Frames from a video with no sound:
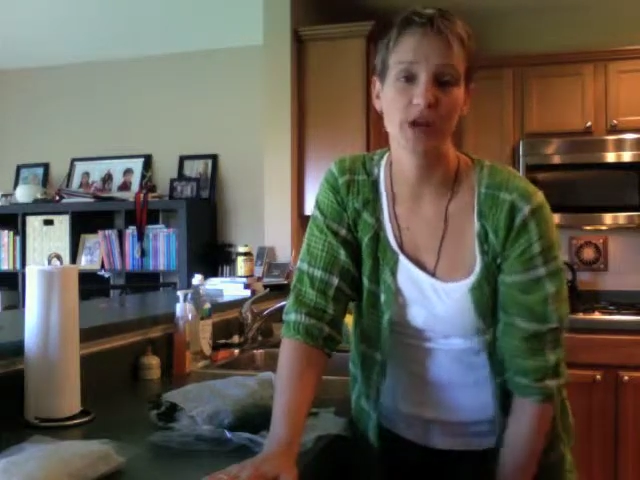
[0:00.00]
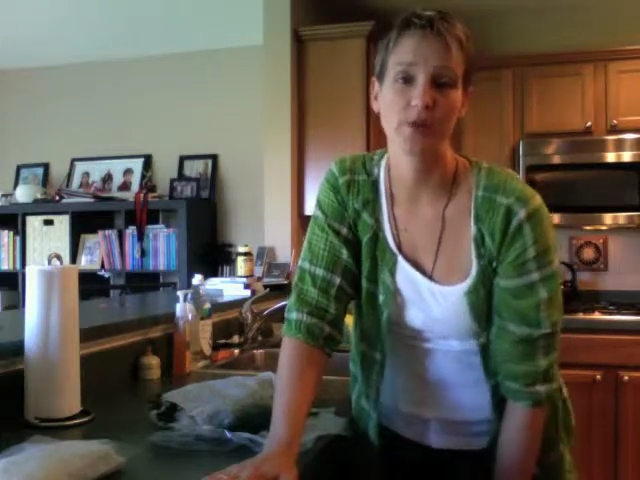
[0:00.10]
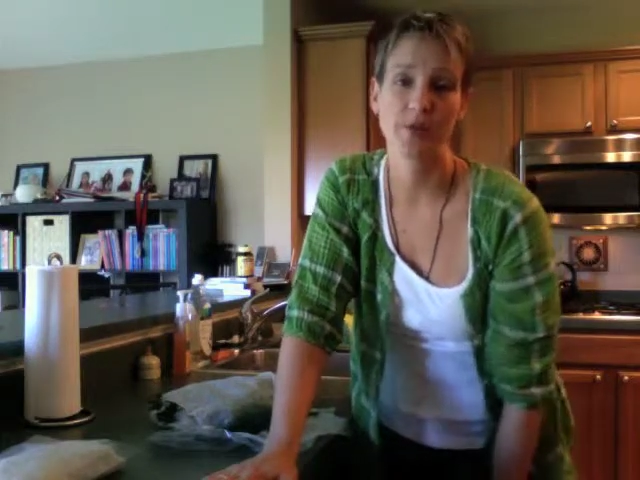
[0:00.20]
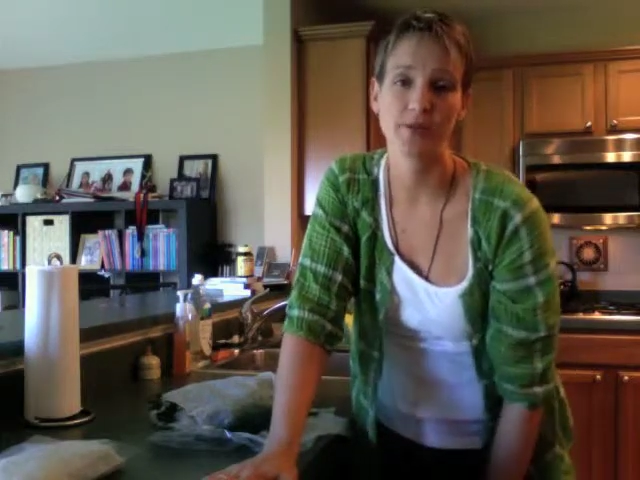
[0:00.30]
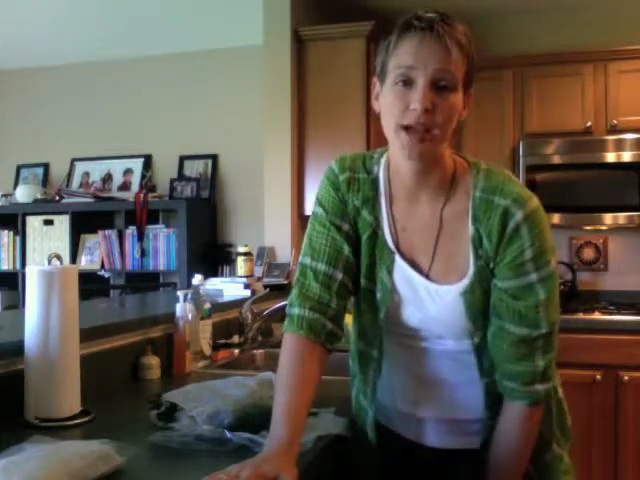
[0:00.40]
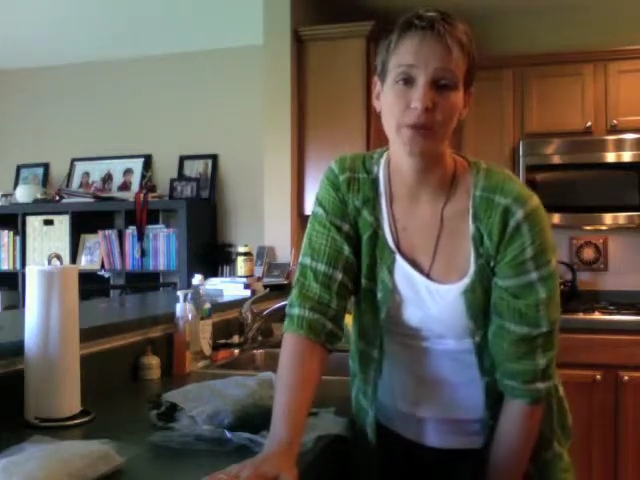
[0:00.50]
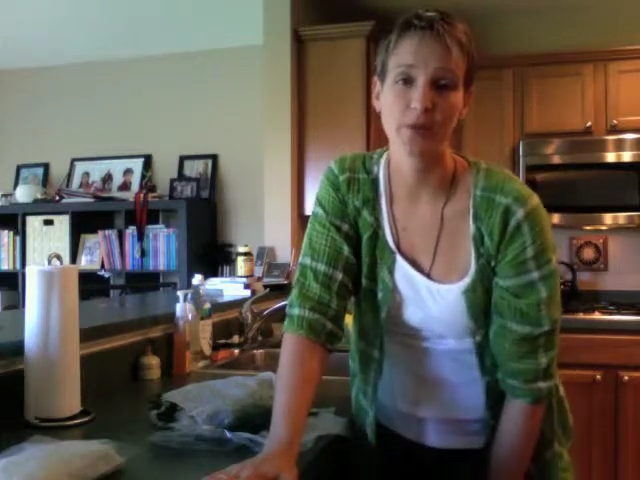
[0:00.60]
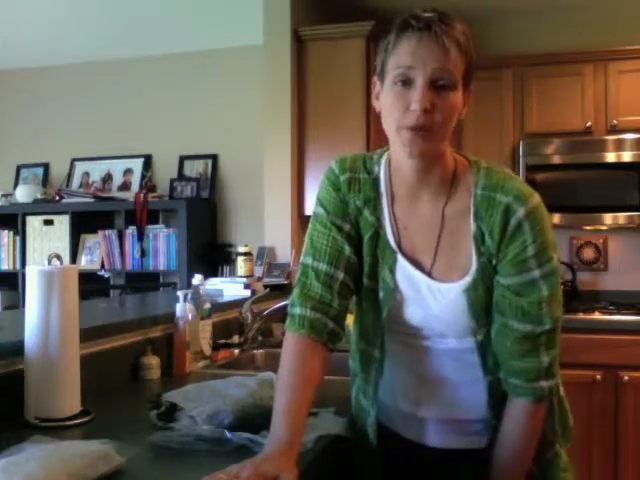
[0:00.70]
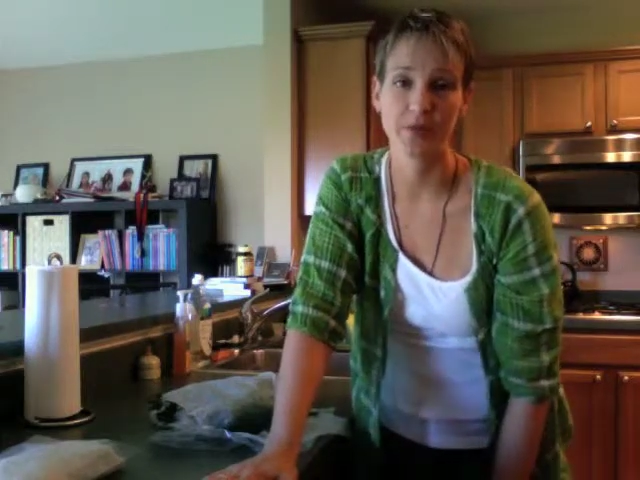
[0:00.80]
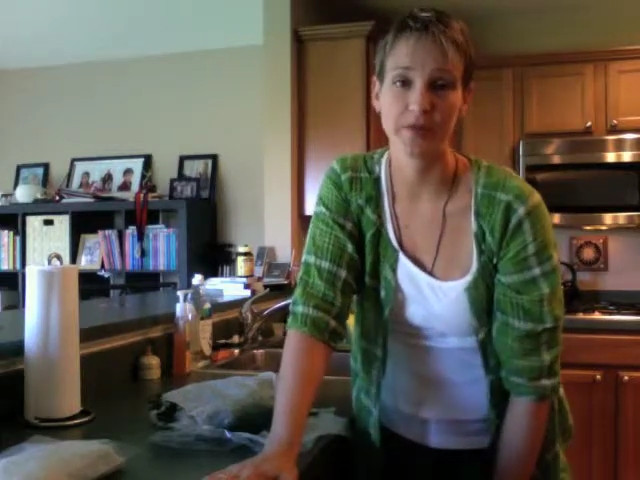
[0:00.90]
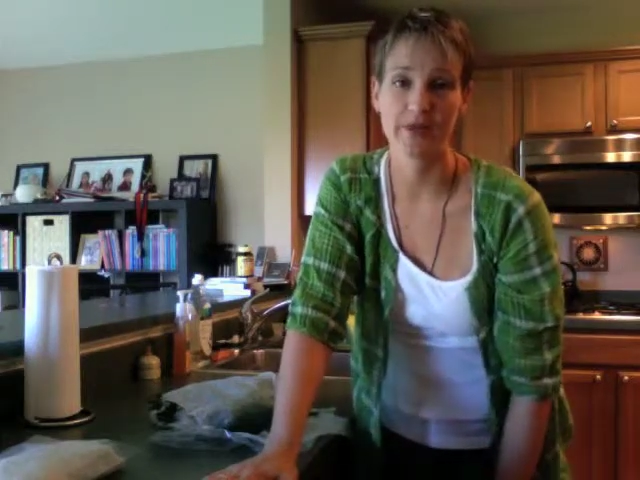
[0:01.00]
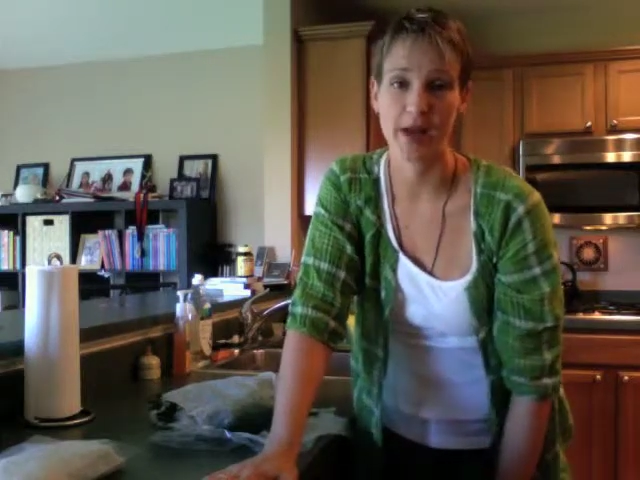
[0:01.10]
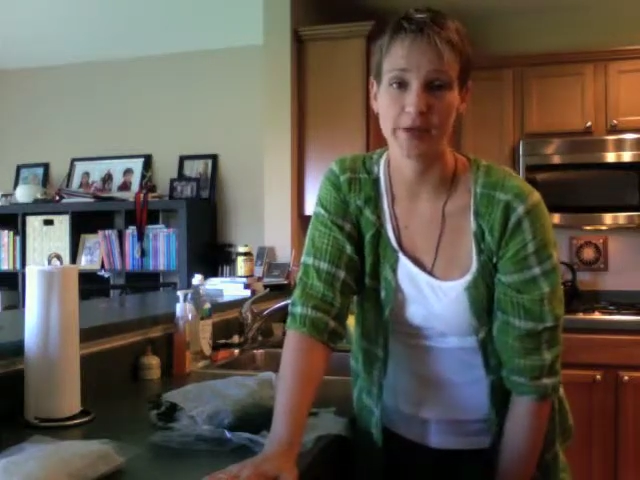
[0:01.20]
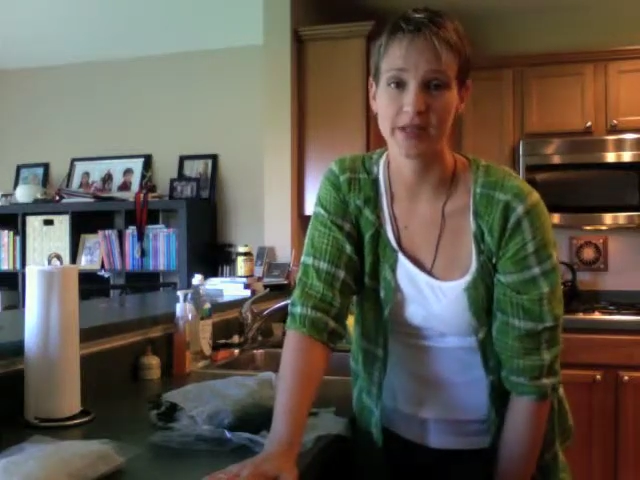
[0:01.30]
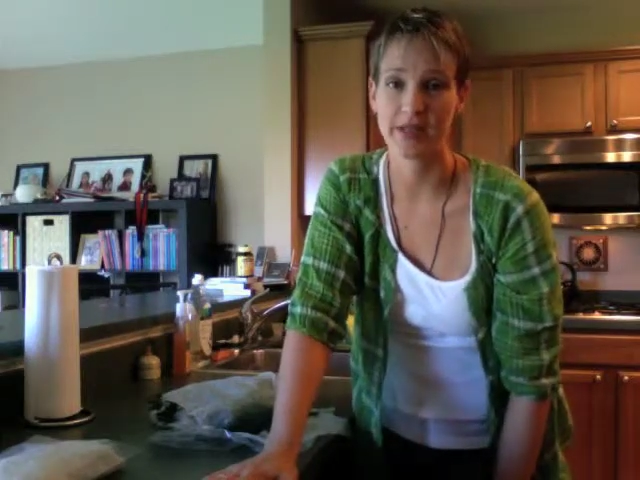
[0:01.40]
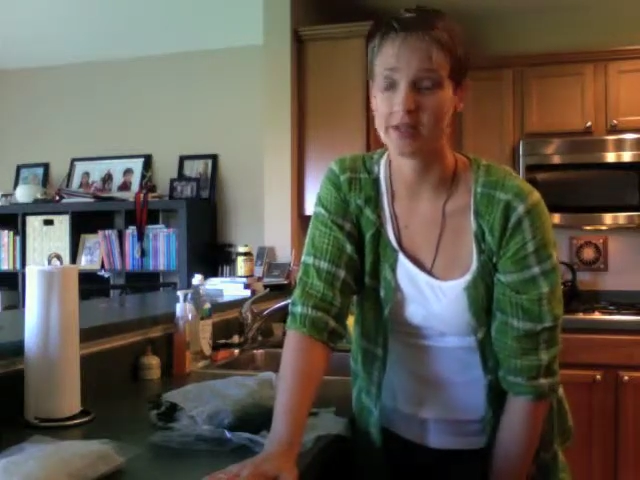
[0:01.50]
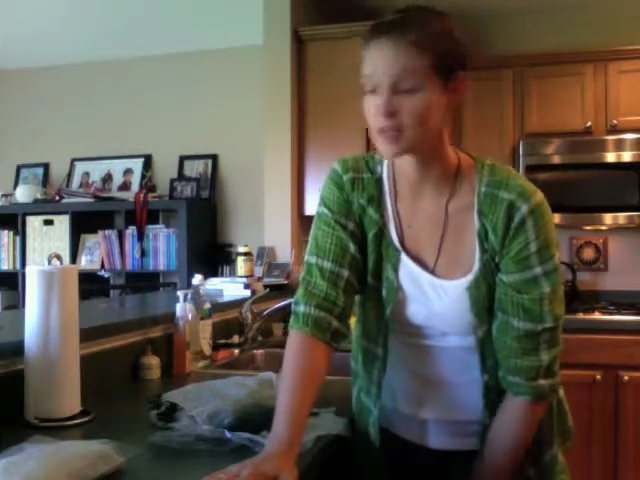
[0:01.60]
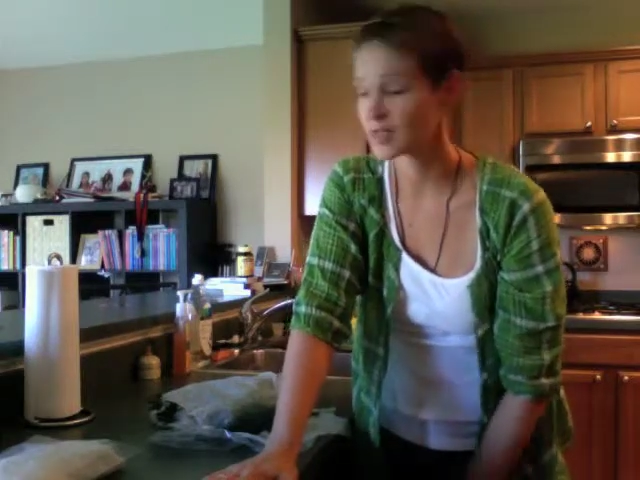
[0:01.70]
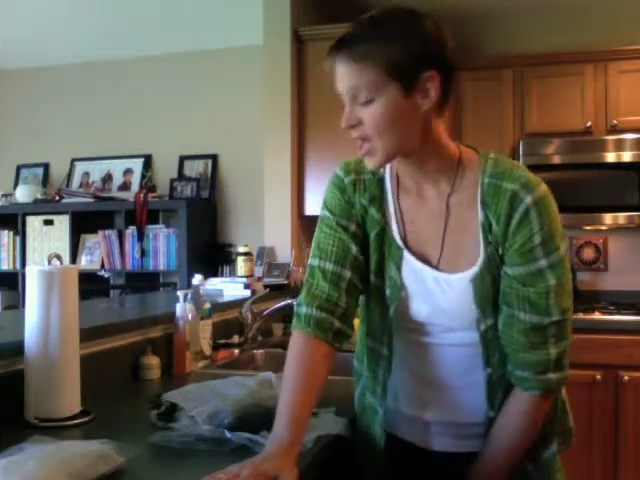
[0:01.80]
the website would be fabulous.